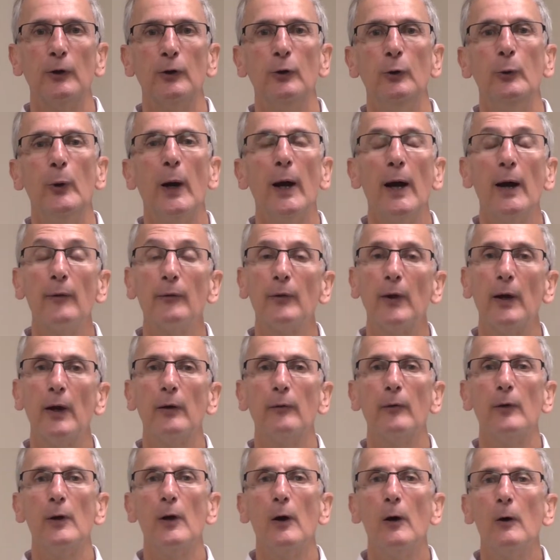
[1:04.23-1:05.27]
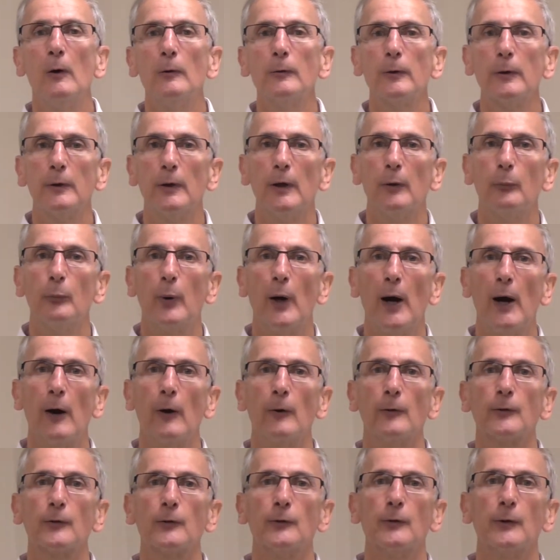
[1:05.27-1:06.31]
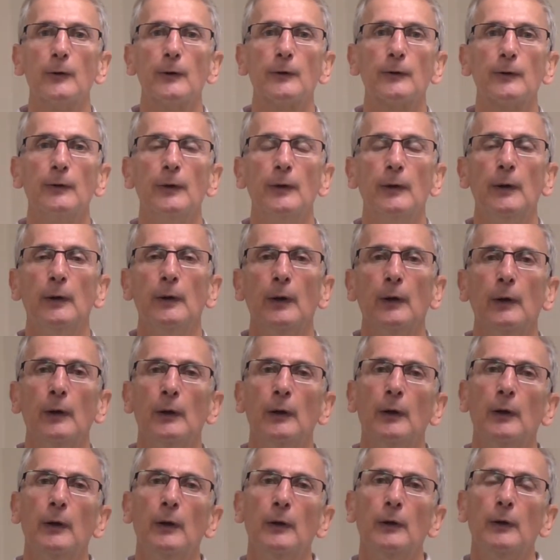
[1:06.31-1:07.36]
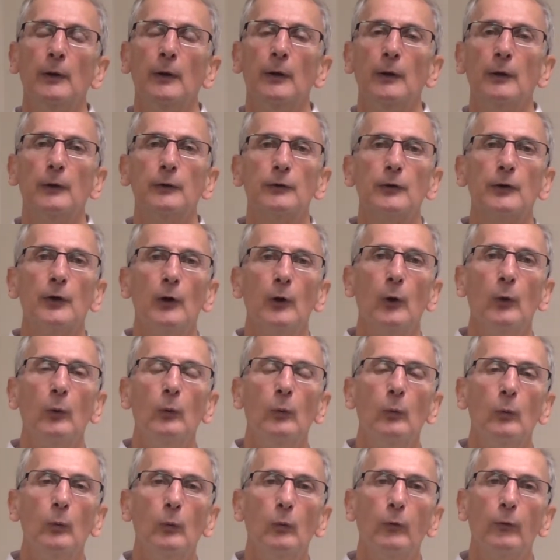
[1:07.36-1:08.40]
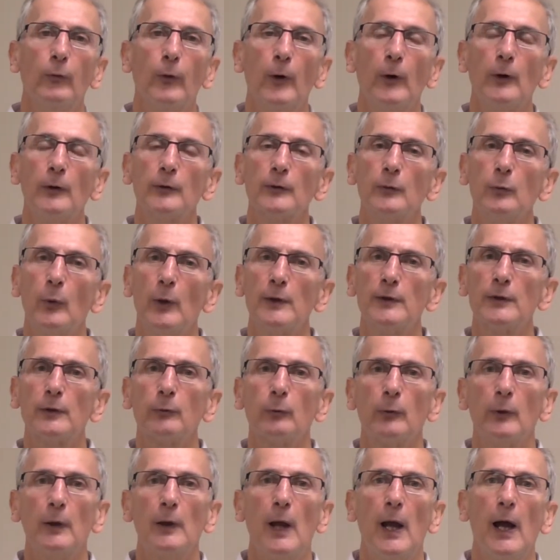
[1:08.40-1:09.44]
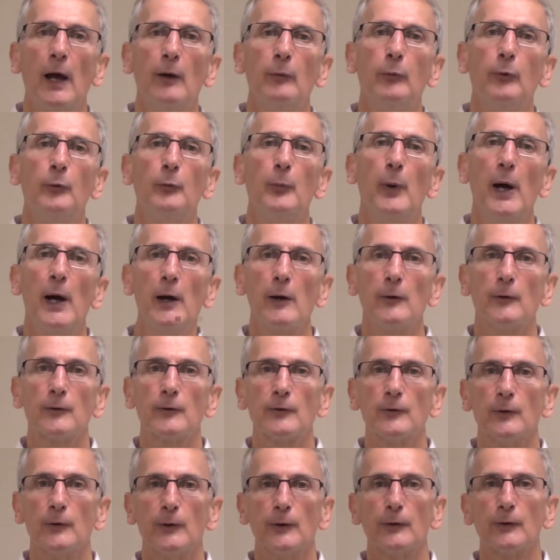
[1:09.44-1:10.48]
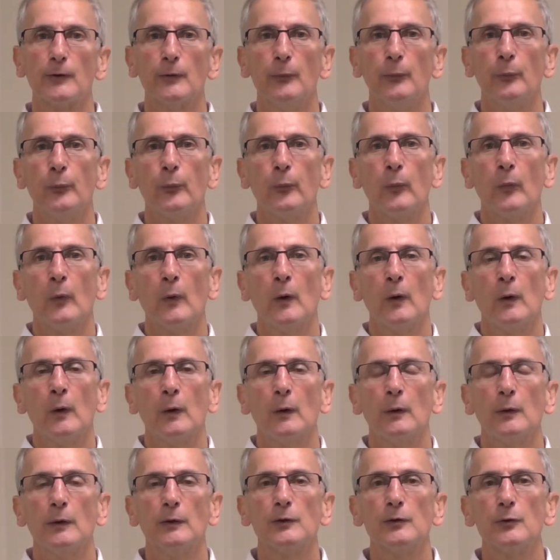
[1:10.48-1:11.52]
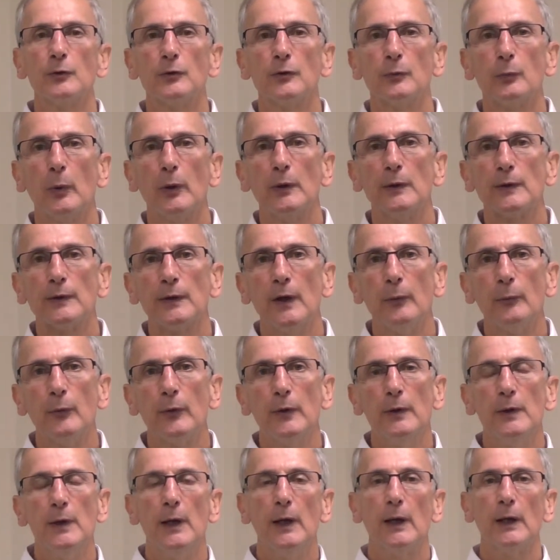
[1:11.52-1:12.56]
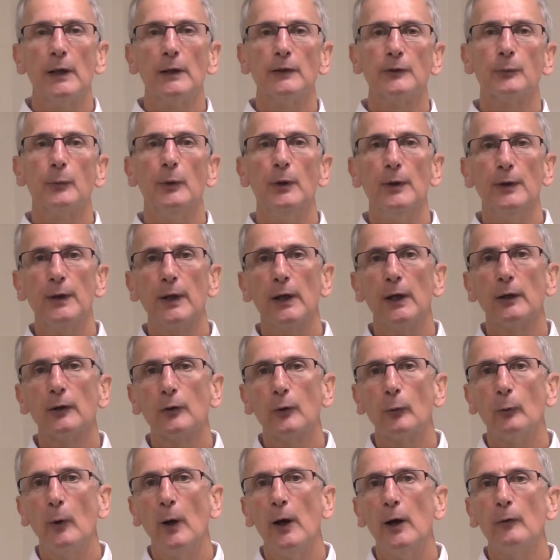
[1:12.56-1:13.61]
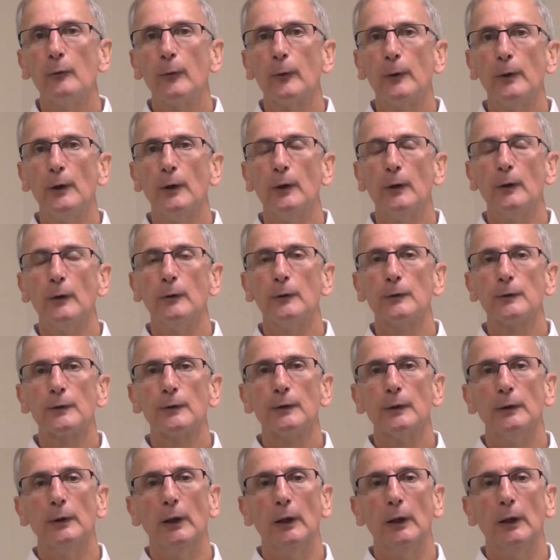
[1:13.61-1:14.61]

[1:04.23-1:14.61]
you have to have an alternate power source. So first, what's a reliable power source? This has been something that has been kicked around for years.